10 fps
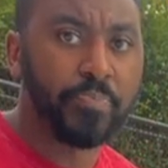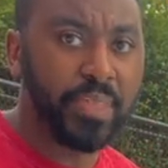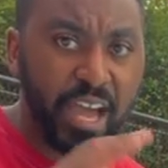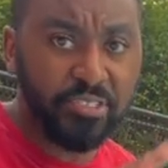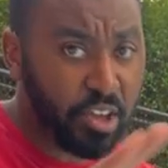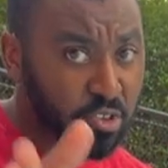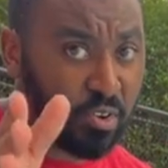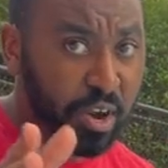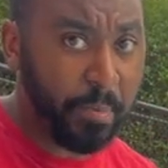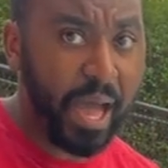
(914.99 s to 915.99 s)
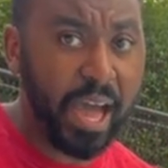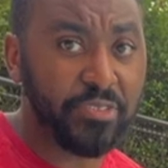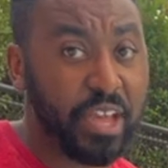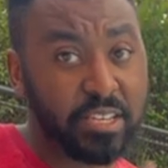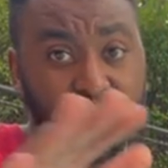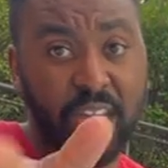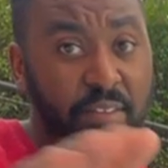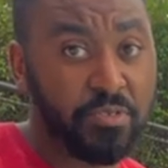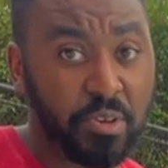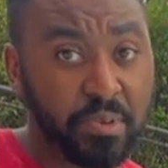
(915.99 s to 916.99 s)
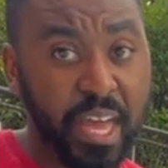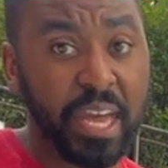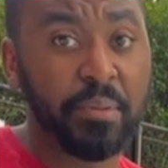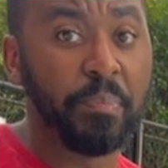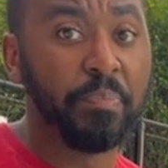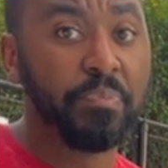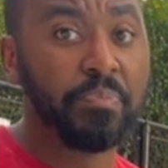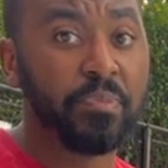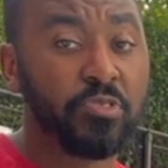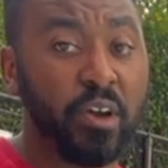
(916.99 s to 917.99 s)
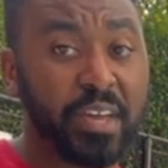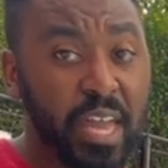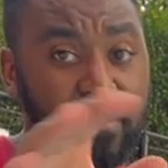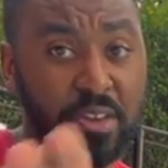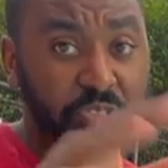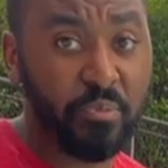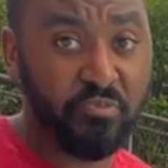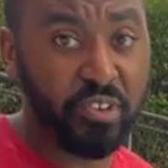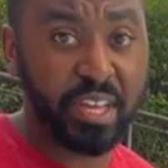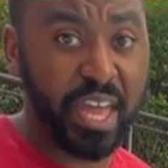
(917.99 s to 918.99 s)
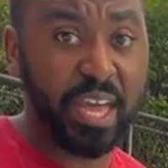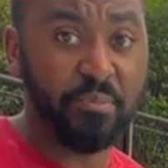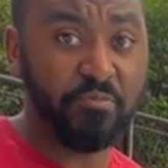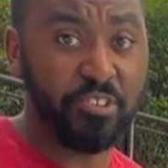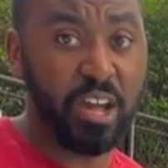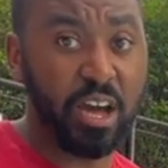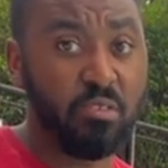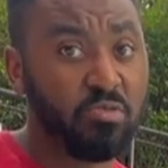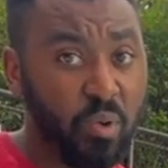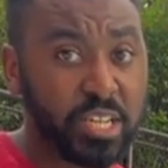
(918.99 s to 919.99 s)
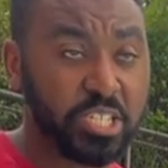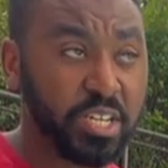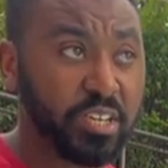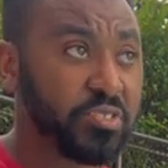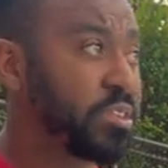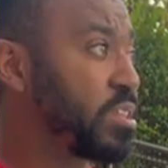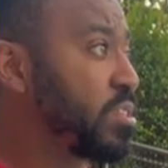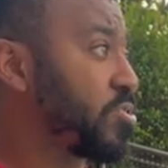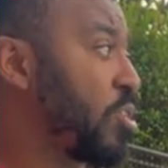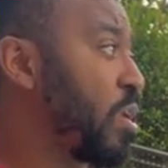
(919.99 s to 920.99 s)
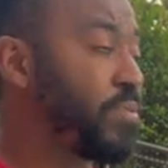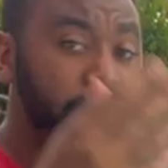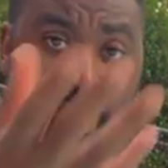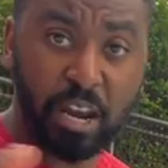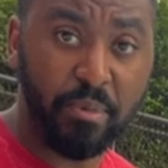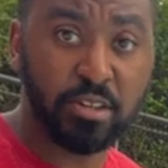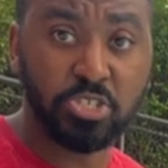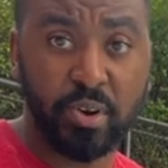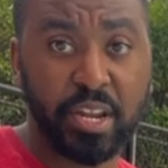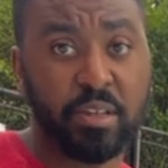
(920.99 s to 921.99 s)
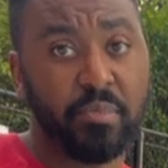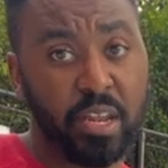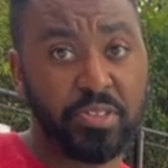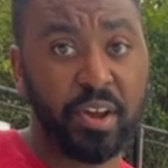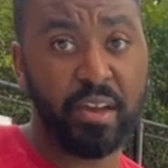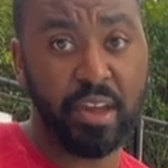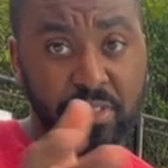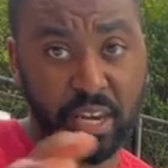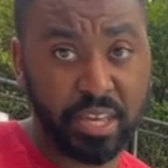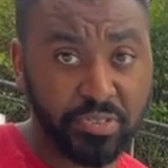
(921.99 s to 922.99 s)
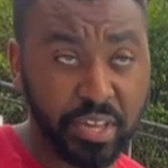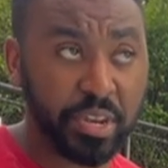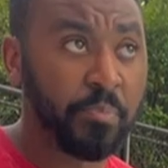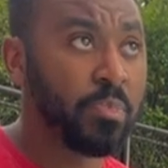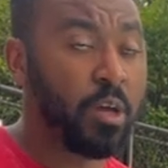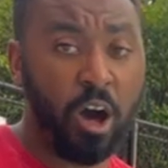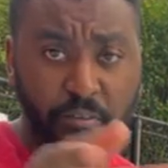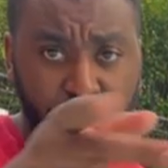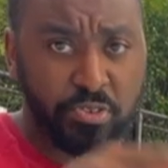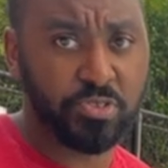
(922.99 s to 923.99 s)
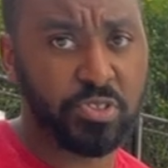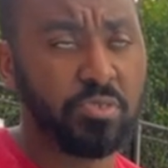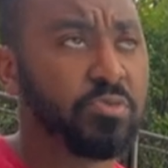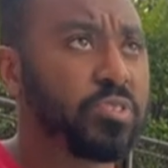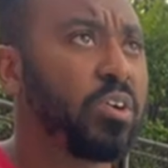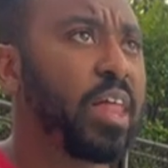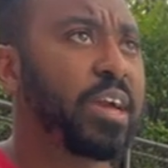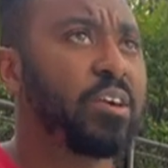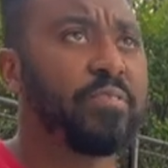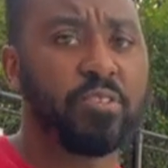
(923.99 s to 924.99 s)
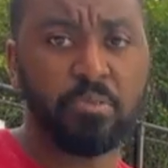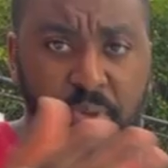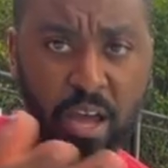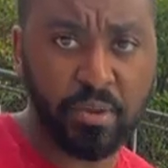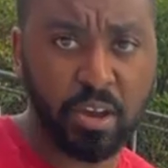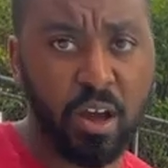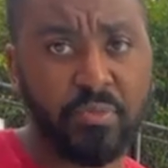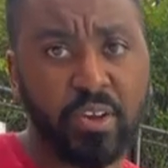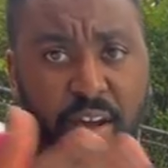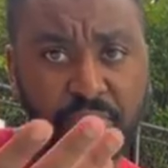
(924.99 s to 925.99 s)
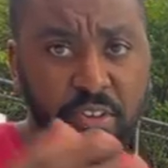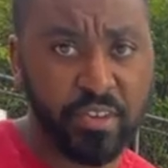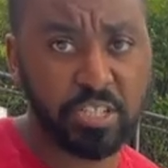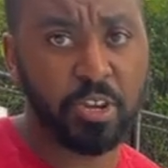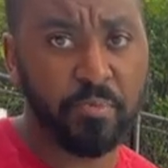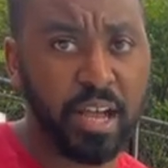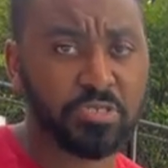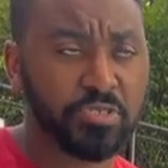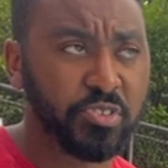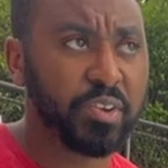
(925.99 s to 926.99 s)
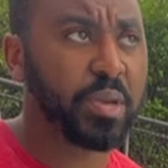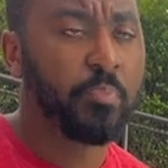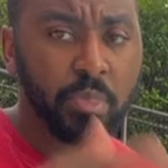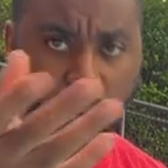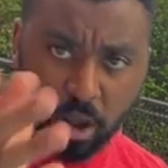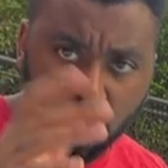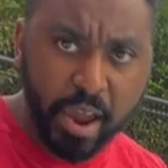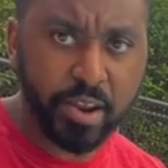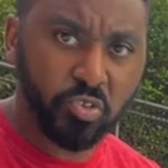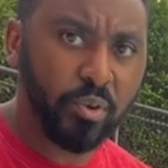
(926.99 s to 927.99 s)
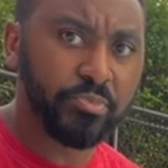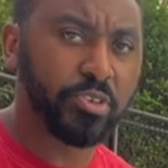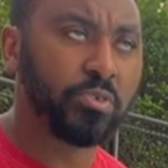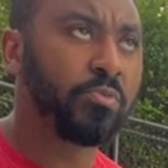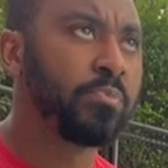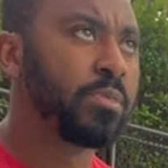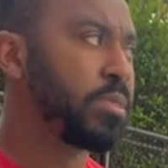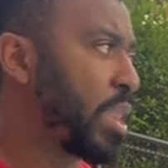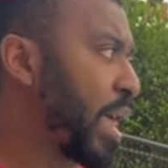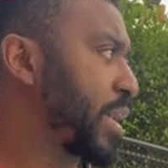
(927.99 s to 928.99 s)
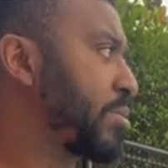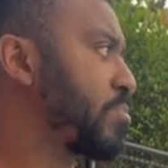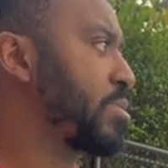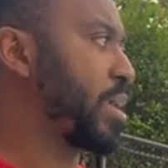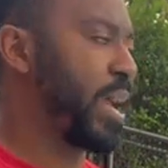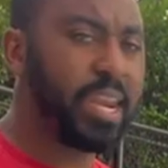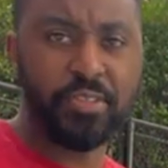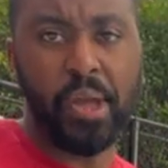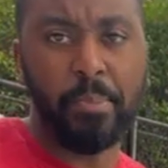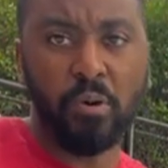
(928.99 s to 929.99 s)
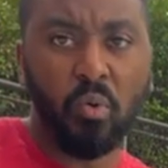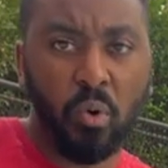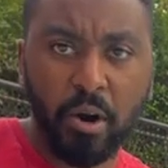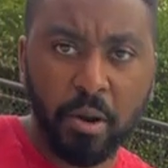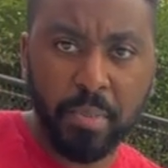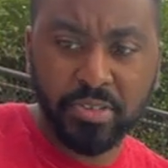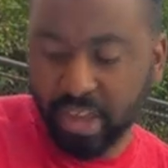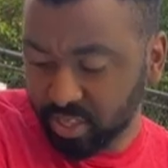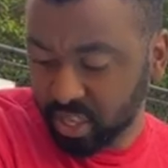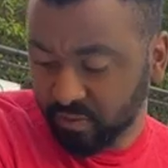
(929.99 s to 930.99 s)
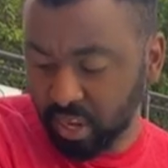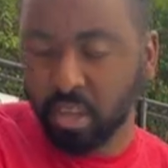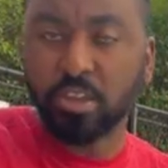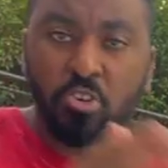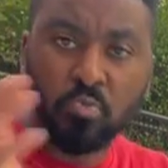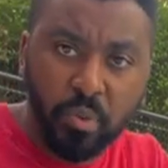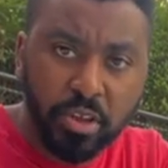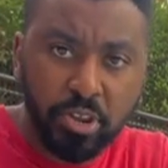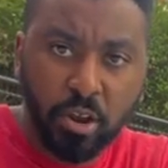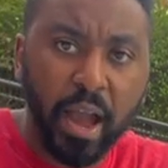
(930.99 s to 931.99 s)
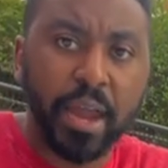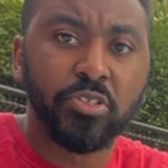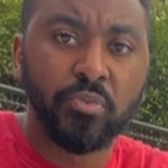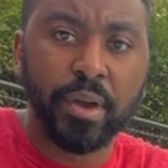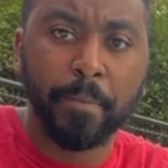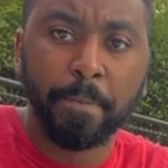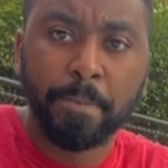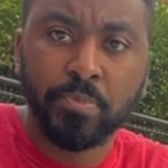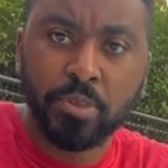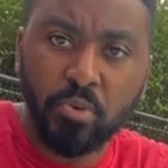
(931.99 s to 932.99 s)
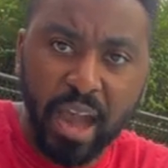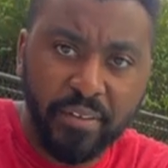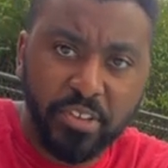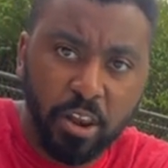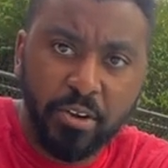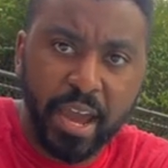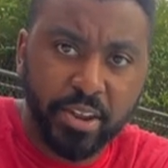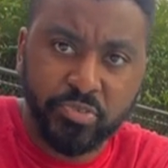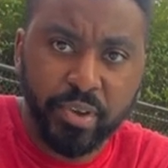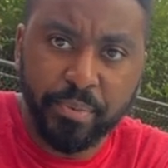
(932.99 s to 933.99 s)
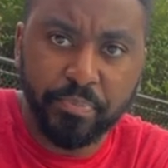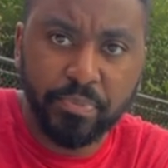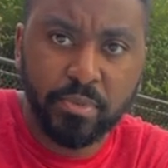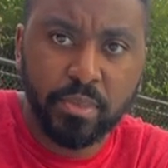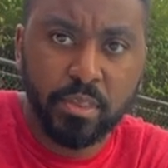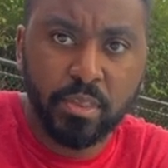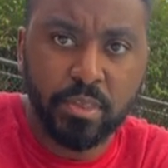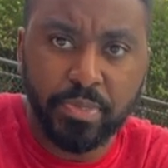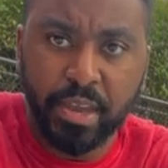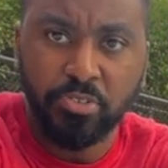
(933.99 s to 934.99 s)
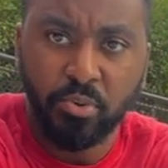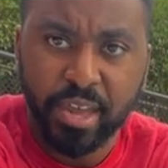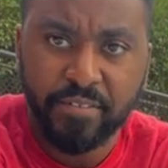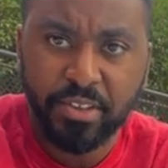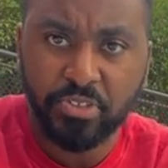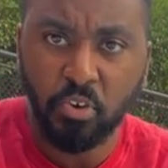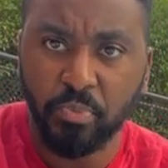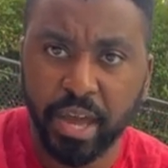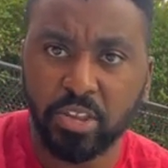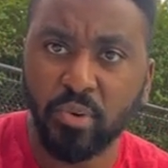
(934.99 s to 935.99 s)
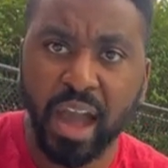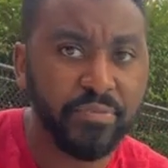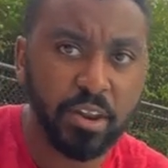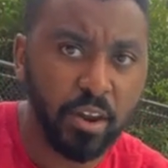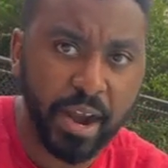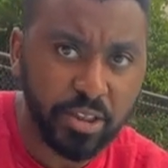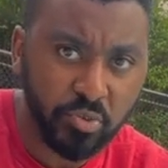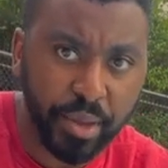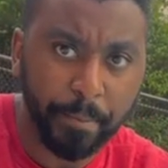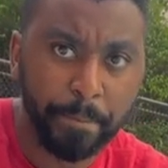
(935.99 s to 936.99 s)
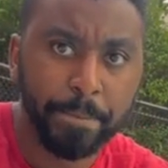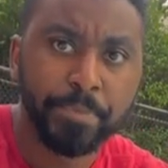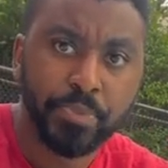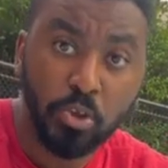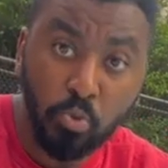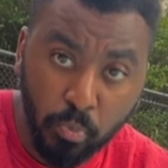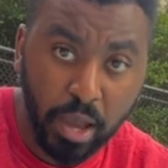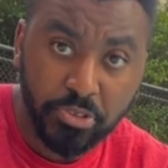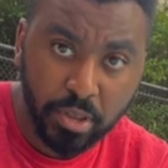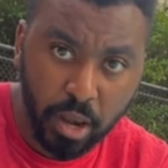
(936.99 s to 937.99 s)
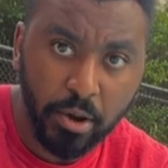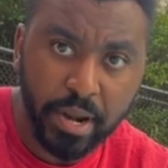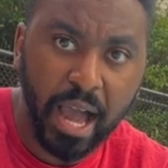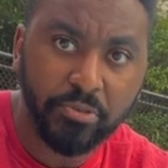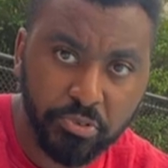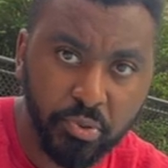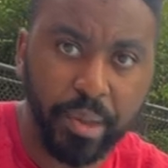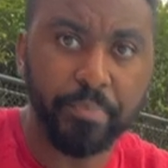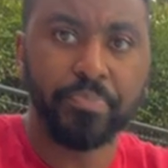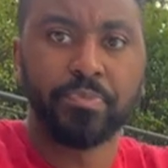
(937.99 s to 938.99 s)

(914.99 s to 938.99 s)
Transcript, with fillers: That's how you're gonna pass. I just gave you some game. So I gave you some free game for y'all uh, who's watching this. So if you're thinking about joining the military as enlisted, officers too. So like if you're becoming an officer after you finish your bachelor's degree, learn how to swim too. Like any type of water-based activity, you must learn how to swim. You have to learn how to swim. There's no if, there's no but. You have to learn how to swim. You must learn how to swim.